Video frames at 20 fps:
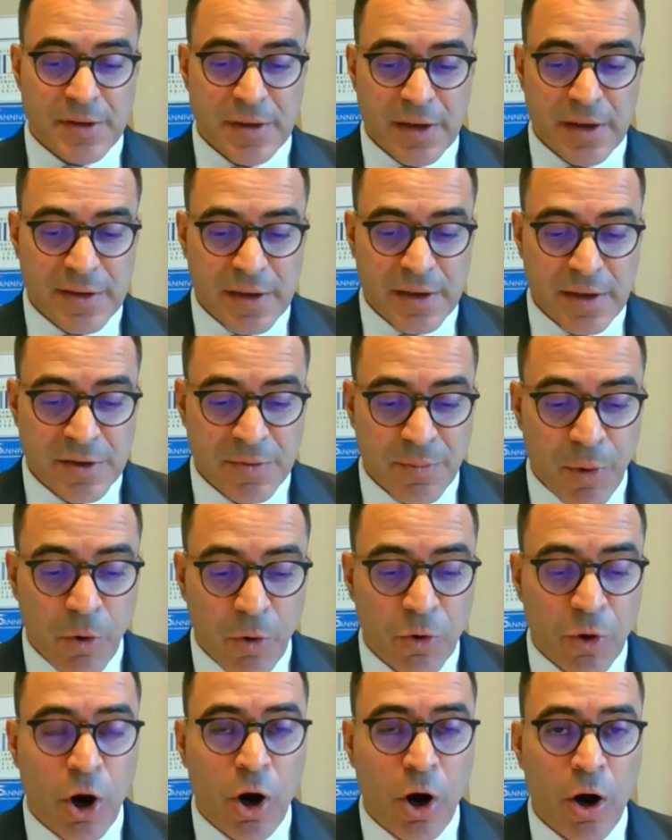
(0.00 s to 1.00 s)
is
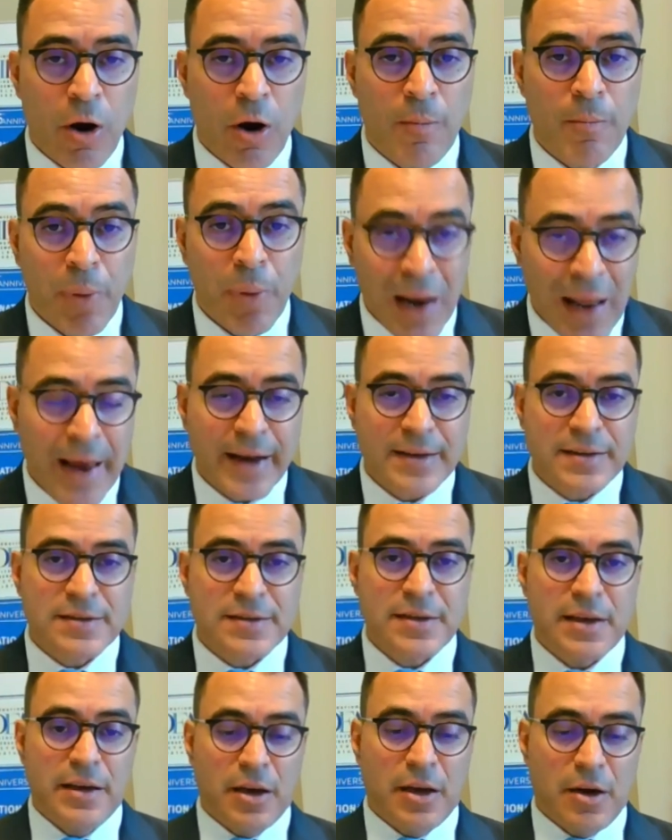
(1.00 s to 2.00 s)
both
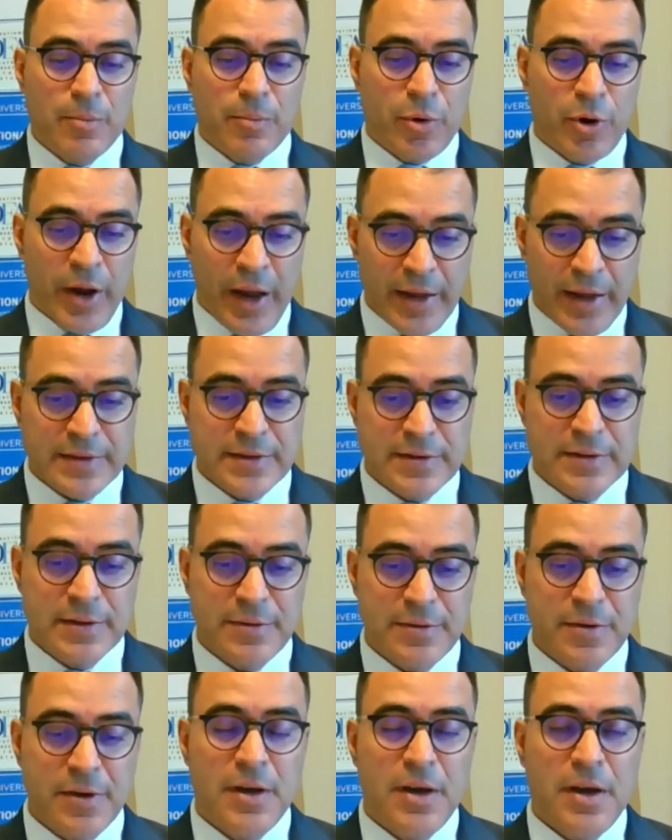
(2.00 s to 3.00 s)
complex and
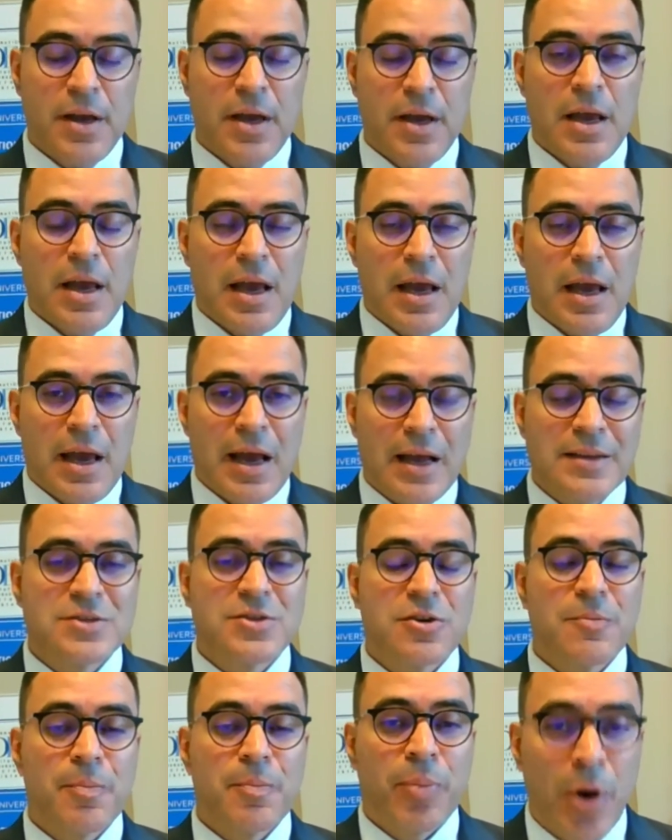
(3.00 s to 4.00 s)
comprehensive, and
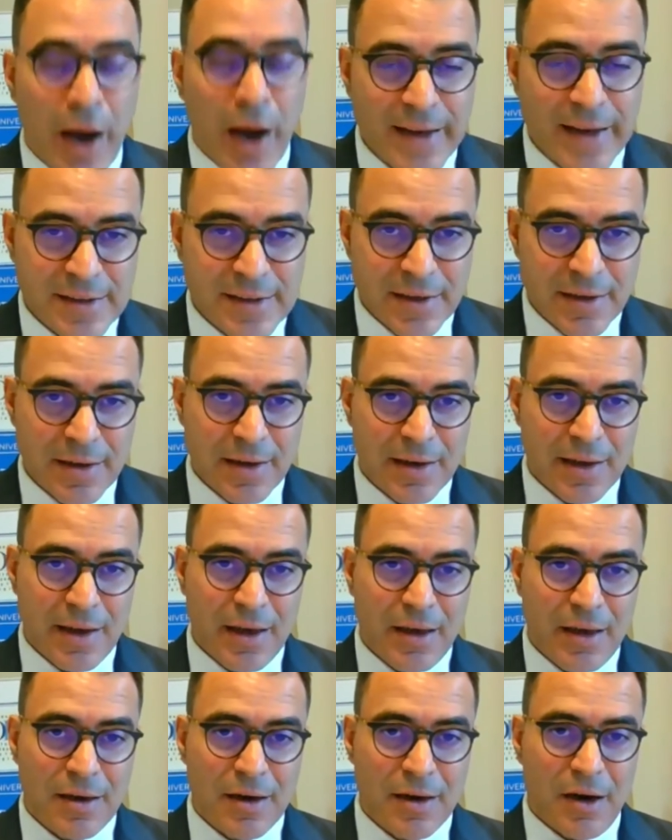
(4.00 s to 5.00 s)

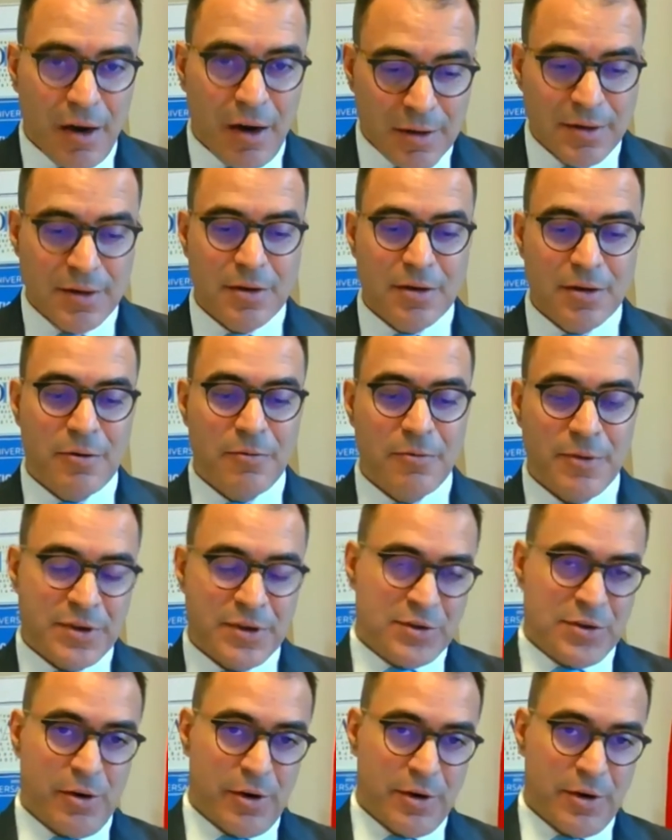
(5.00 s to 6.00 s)
surprisingly
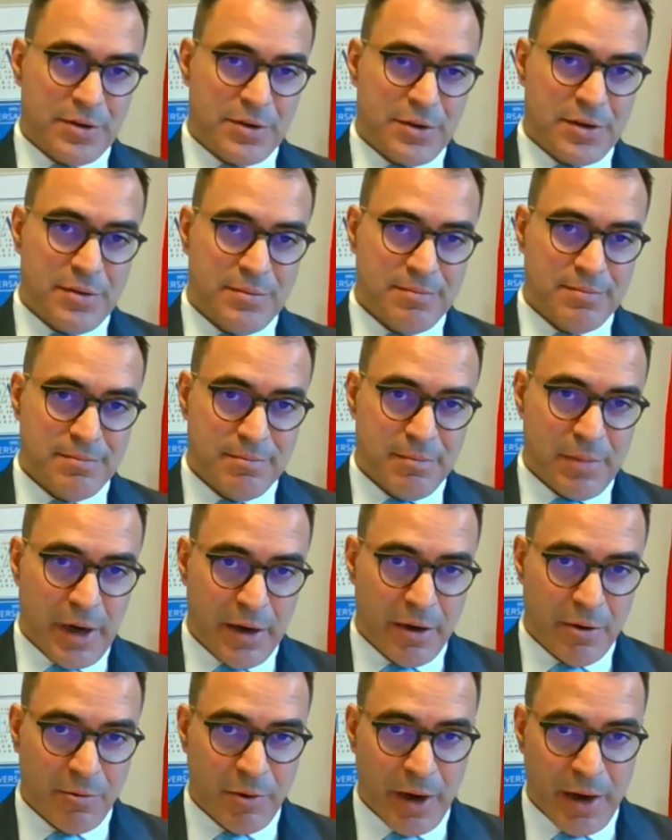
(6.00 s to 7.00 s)
under-researched,
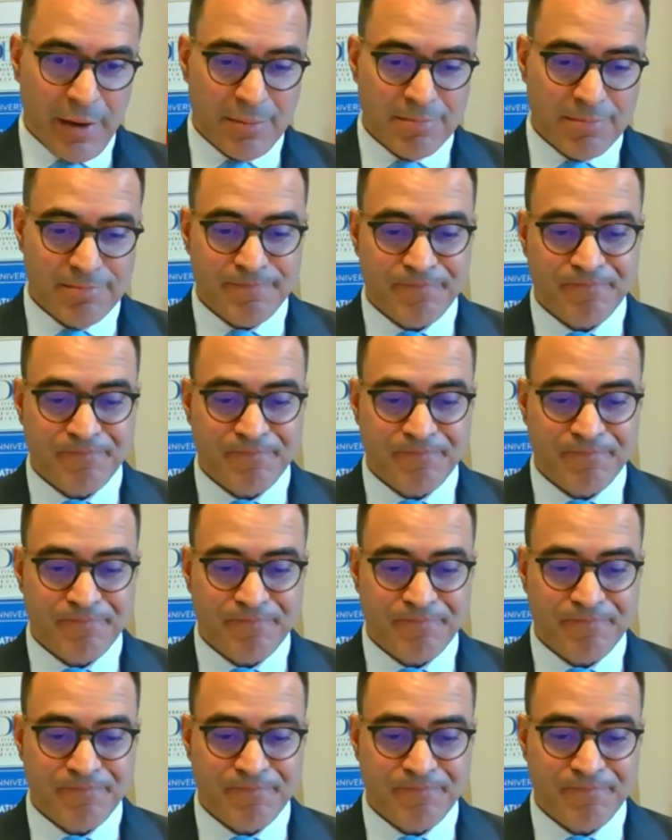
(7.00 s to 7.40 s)
by the way.